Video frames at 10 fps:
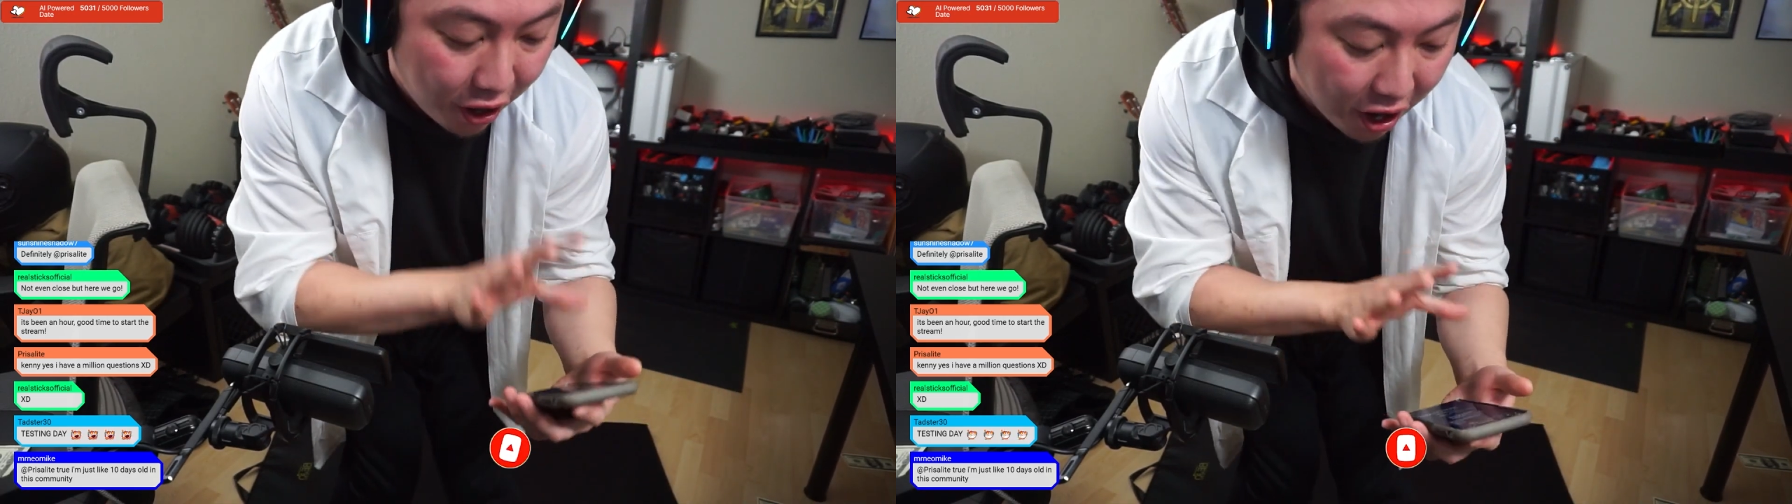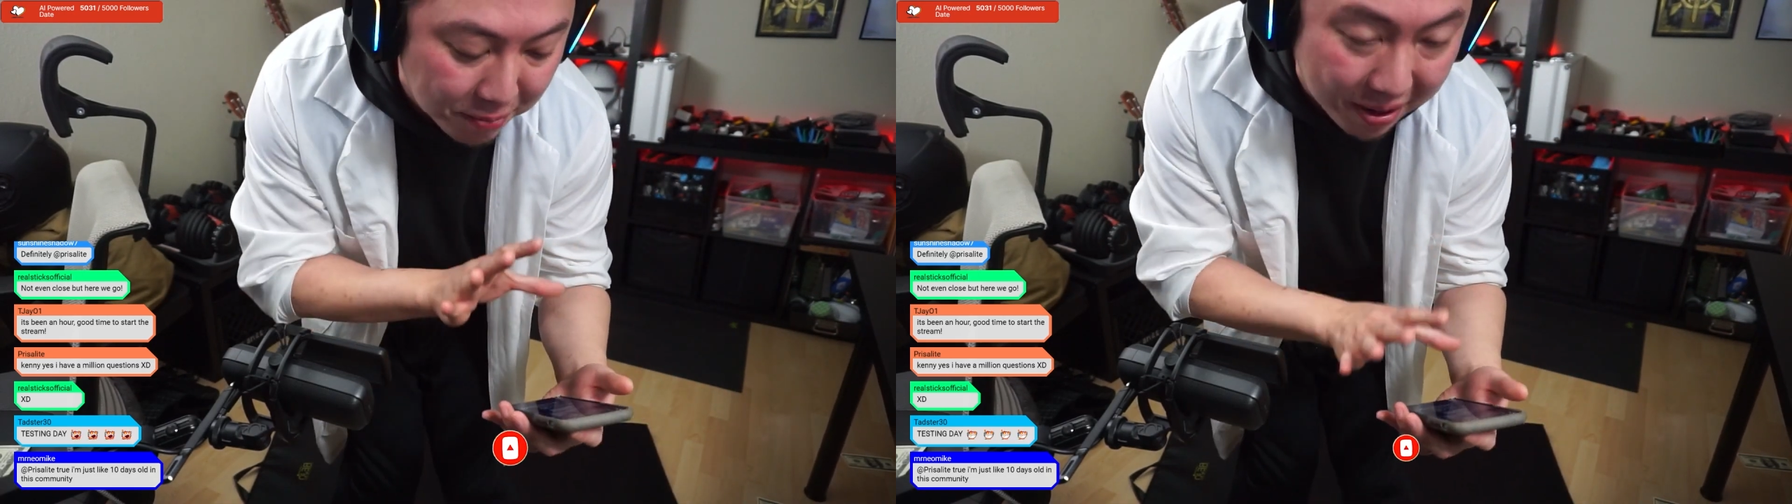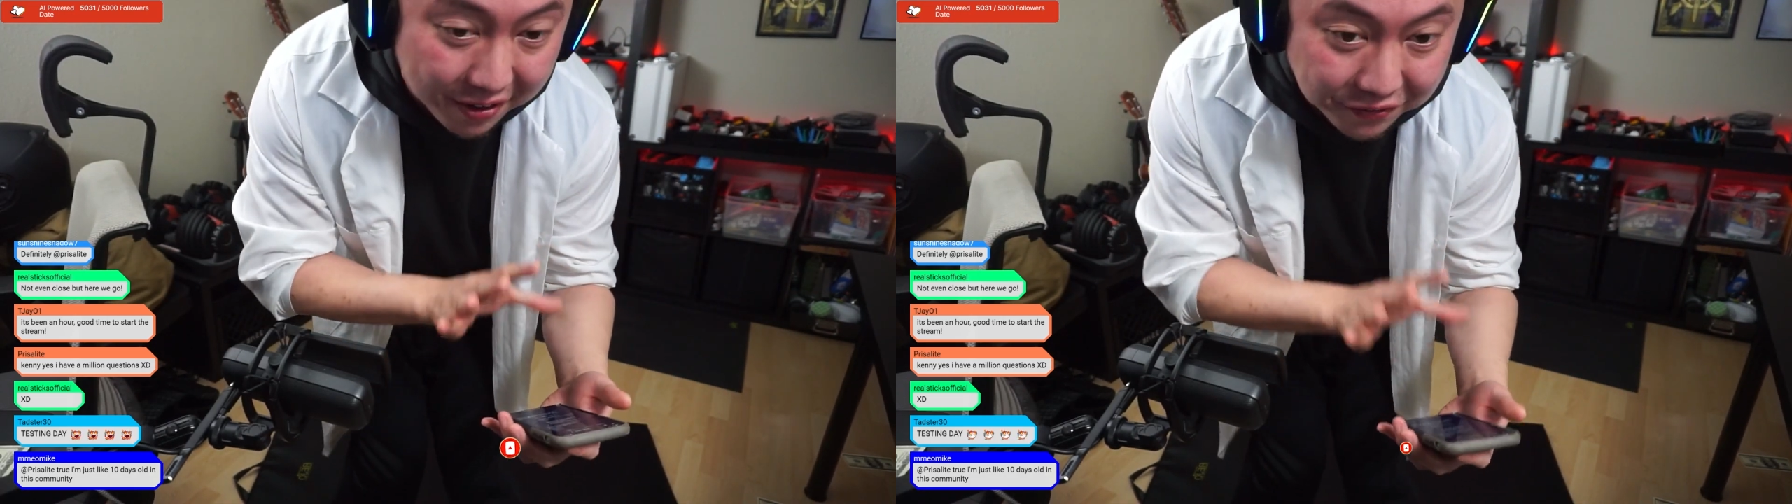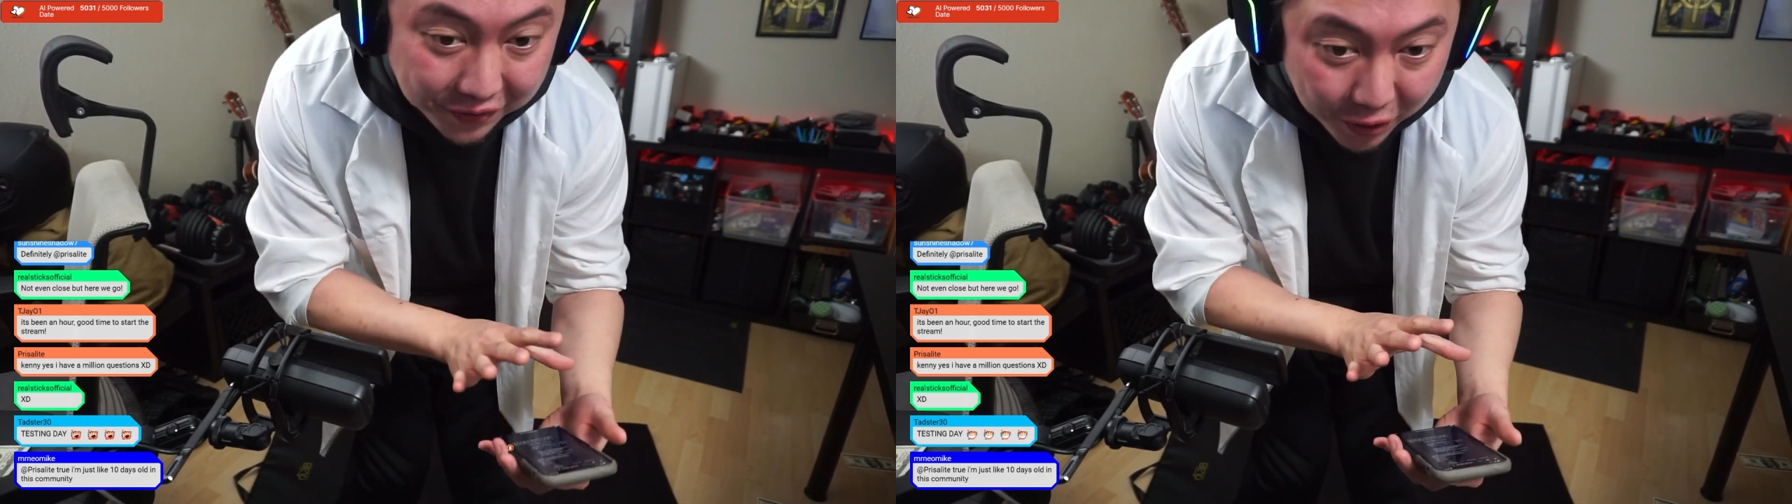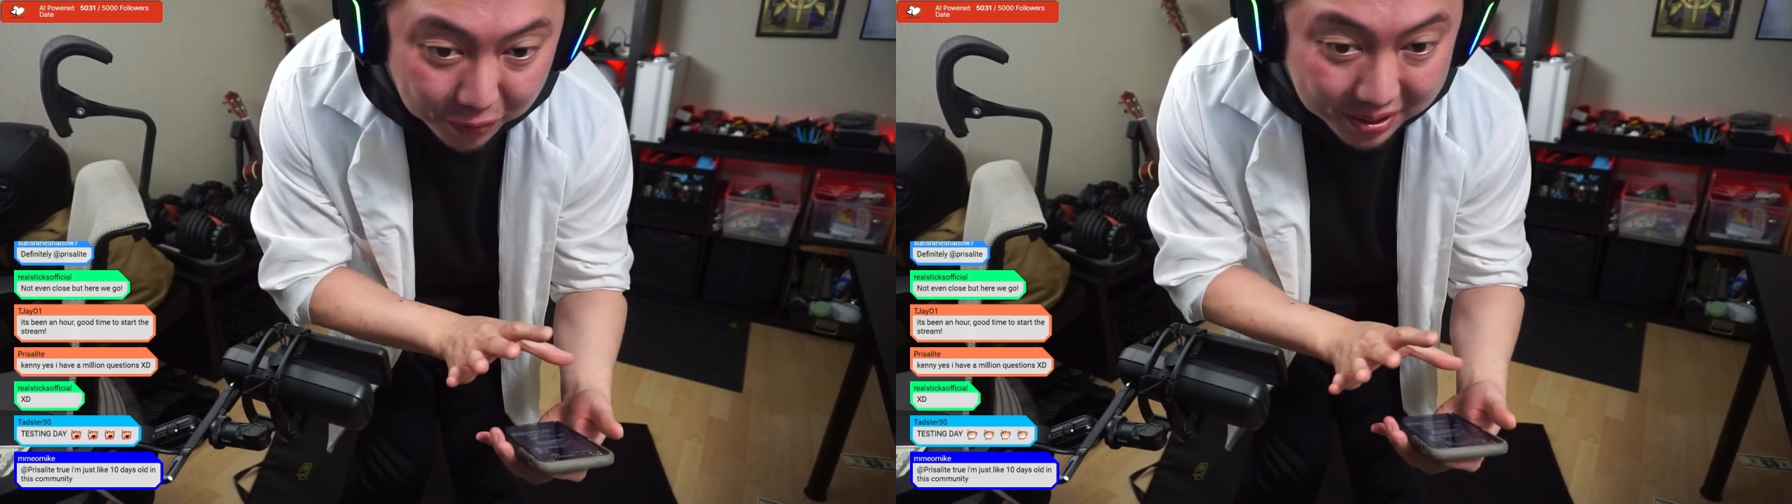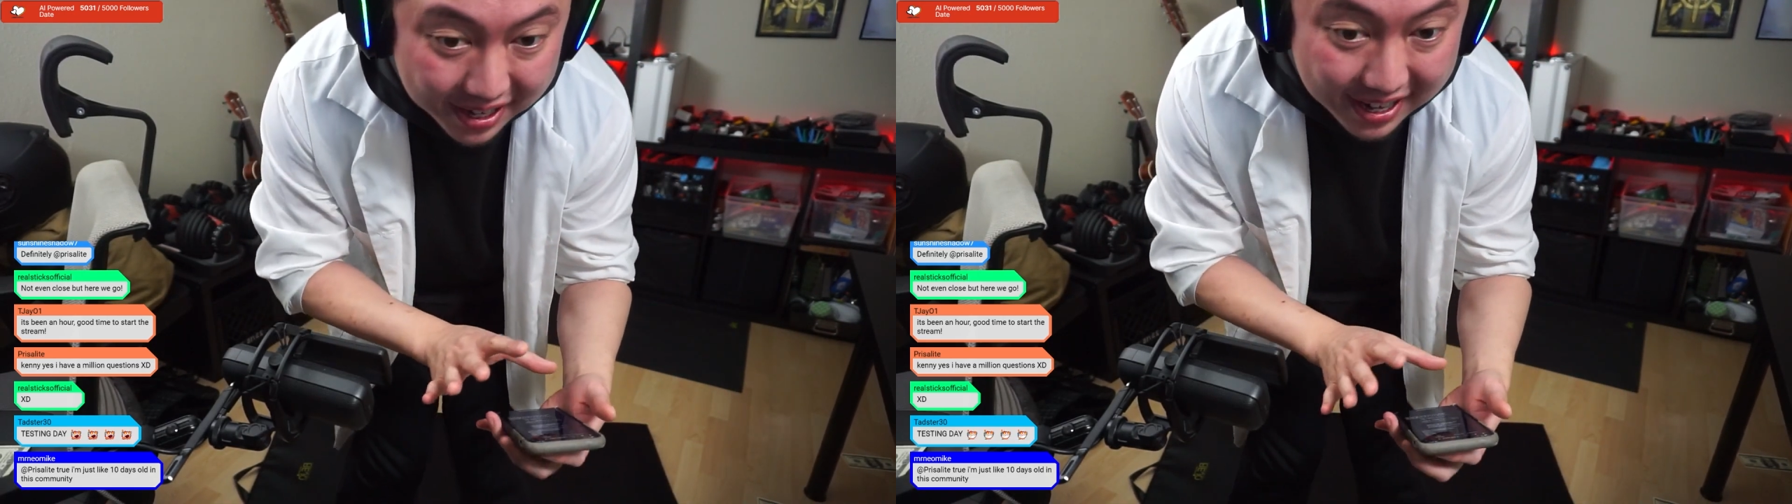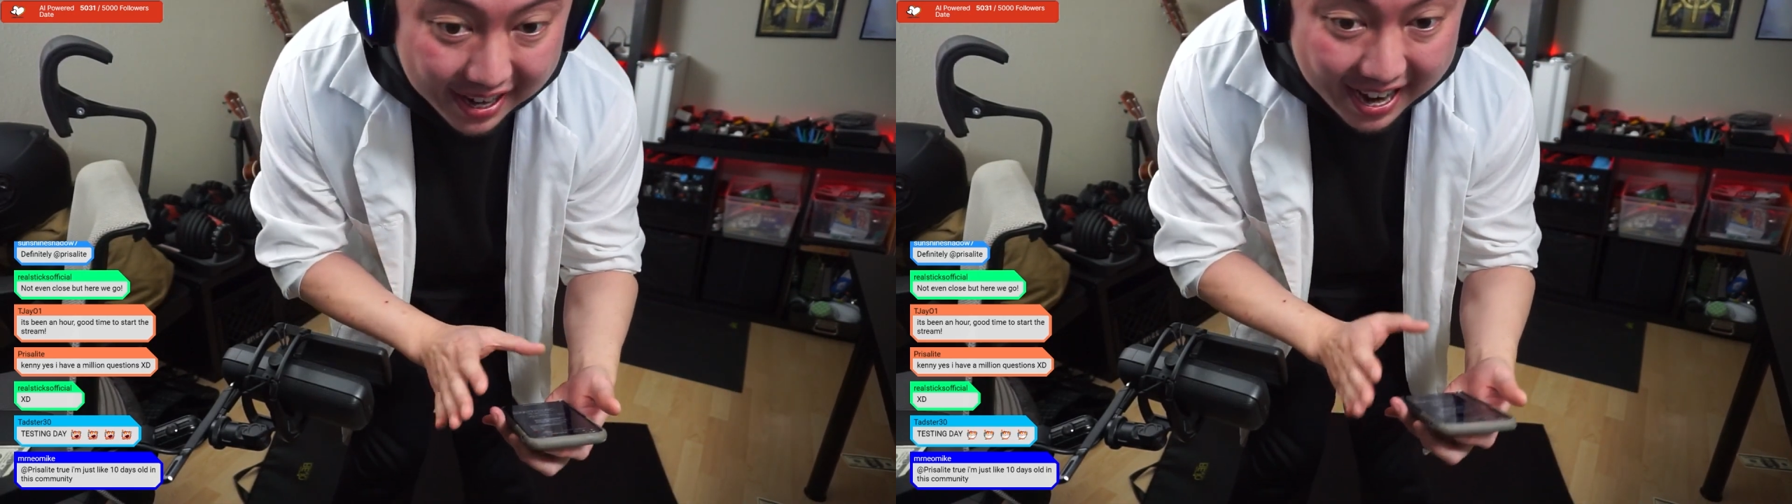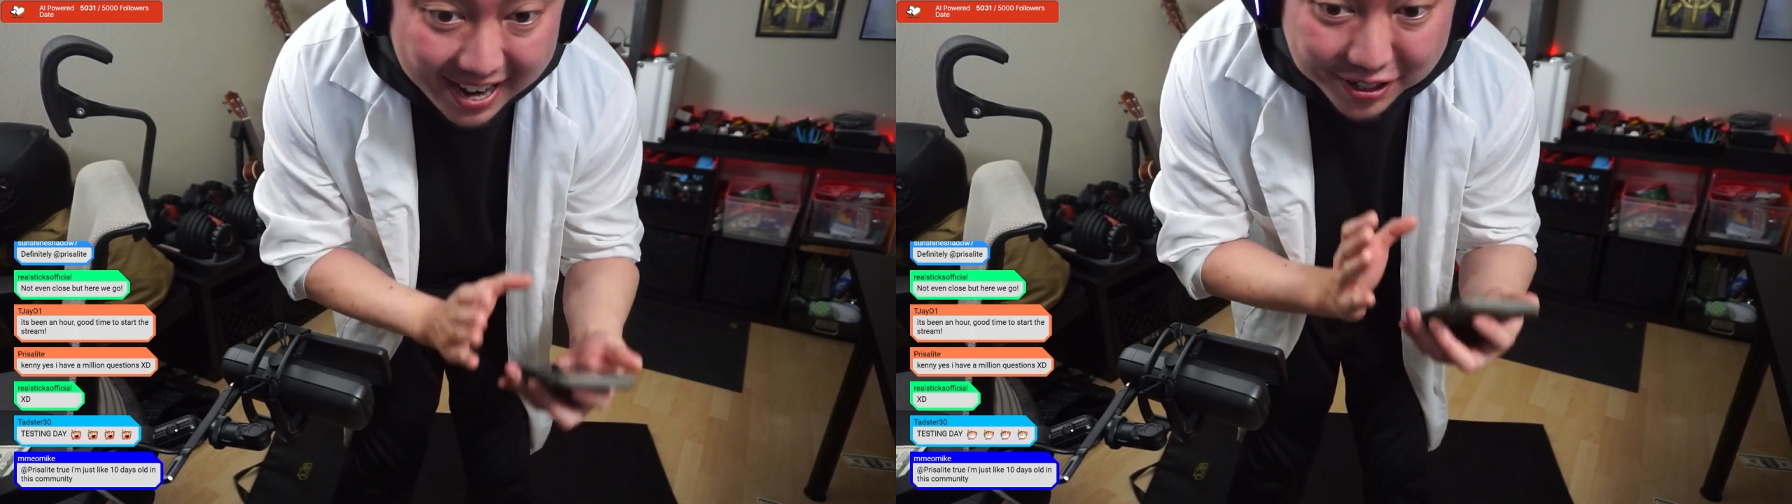on my phone
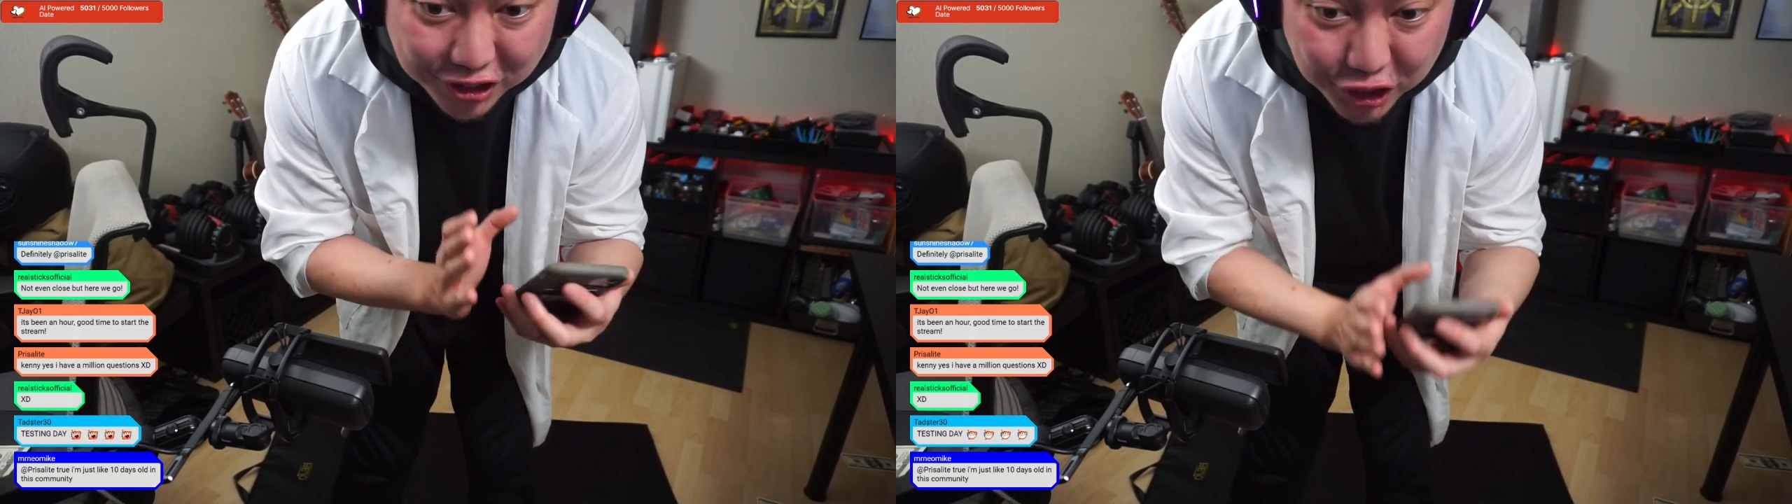and